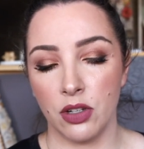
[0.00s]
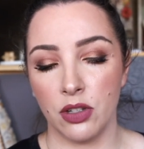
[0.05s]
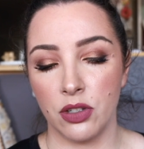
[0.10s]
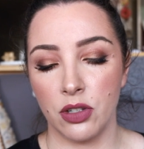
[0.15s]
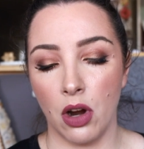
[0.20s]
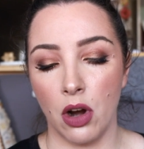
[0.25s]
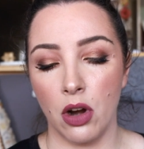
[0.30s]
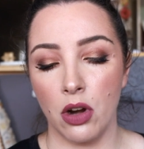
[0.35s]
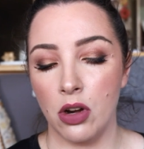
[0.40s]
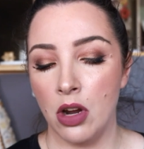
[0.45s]

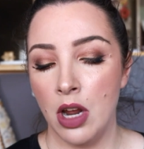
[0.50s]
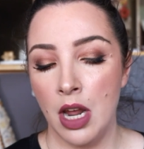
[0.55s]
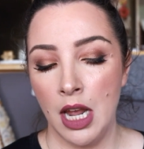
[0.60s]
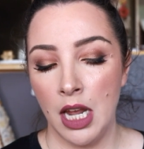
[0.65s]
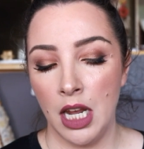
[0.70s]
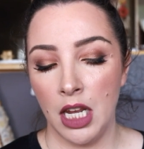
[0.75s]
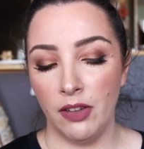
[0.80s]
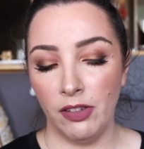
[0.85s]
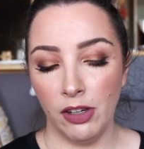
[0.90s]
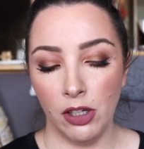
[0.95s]
So
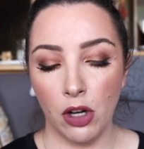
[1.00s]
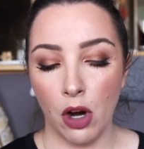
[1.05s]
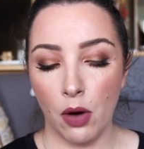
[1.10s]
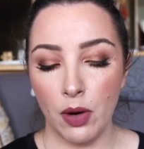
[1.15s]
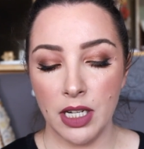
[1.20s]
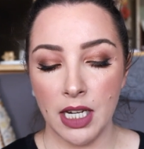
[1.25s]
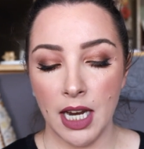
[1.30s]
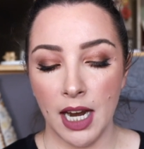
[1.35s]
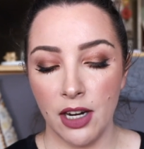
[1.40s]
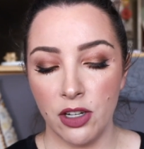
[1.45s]
if you know
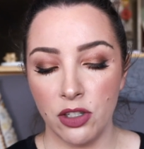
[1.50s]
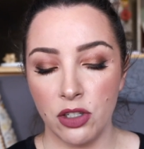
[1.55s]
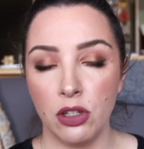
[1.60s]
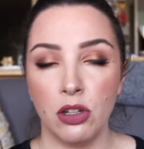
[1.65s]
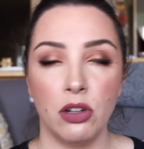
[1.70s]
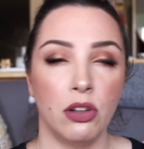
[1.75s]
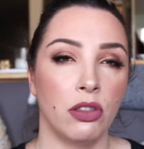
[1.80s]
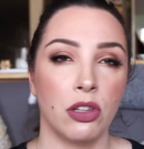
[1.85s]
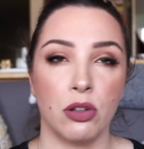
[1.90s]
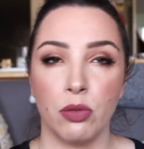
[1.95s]
it takes
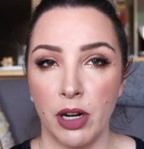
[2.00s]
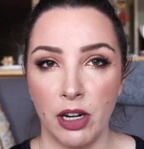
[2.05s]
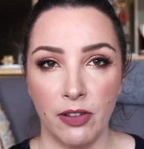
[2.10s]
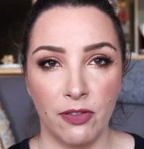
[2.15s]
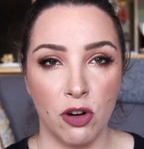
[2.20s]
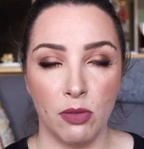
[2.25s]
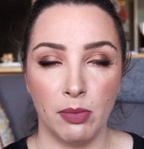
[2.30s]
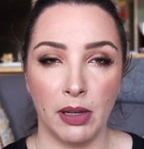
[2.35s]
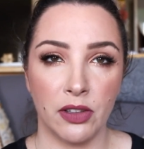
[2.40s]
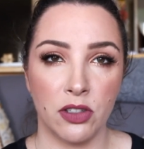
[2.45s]
you three to
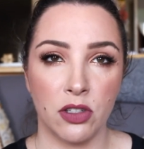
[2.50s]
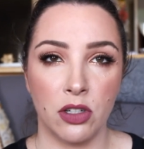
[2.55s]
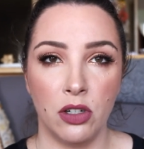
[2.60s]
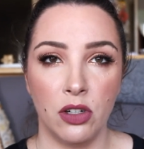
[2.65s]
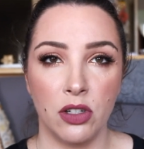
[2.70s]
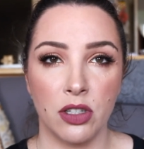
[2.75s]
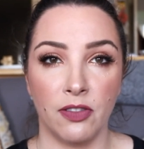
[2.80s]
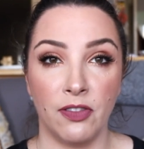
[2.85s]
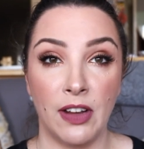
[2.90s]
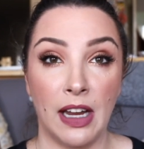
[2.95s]
four months to
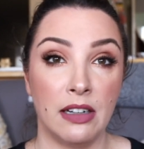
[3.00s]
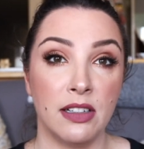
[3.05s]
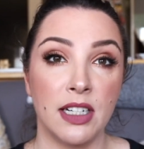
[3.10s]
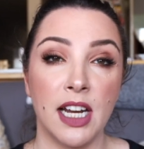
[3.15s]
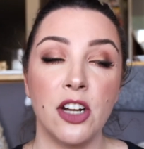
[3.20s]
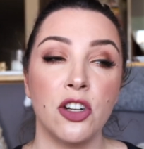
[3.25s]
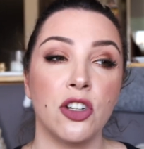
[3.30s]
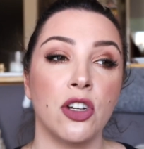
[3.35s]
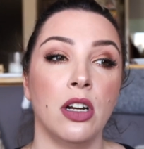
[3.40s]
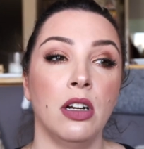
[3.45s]
use a
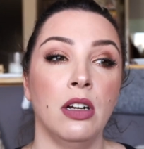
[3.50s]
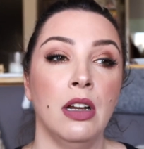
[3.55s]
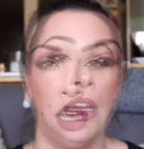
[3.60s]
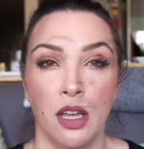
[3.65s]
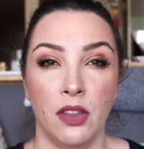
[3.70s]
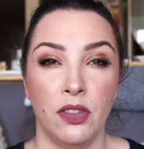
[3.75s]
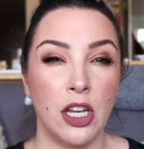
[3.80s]
foundation,